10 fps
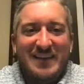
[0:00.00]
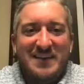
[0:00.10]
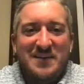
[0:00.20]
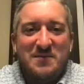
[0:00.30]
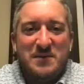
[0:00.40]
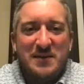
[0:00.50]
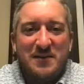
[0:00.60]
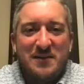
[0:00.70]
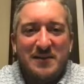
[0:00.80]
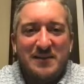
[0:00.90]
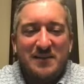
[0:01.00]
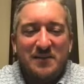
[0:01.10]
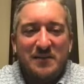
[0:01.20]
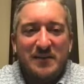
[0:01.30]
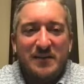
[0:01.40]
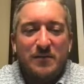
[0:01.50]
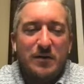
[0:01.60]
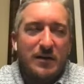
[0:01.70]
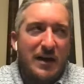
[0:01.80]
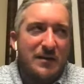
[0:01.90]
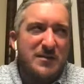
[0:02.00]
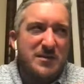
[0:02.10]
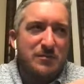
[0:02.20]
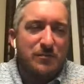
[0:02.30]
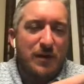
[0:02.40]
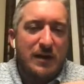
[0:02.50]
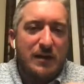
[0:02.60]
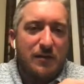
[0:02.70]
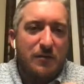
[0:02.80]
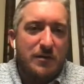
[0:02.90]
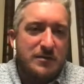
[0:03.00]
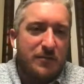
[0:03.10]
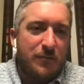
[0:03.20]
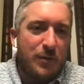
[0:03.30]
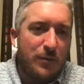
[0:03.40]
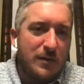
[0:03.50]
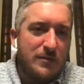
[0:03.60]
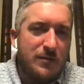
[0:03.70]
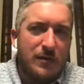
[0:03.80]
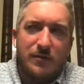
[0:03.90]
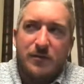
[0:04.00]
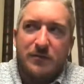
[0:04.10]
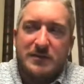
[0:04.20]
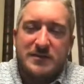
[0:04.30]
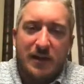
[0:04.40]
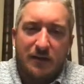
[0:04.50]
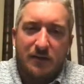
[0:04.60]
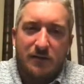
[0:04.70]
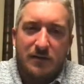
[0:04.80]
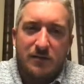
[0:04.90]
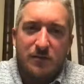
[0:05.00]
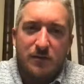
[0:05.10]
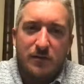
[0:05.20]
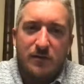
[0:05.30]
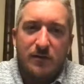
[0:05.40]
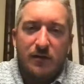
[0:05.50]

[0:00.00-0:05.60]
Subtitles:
No, we are in La Jolla. Well, out just right across the freeway. So I don't know if it's technically La Jolla,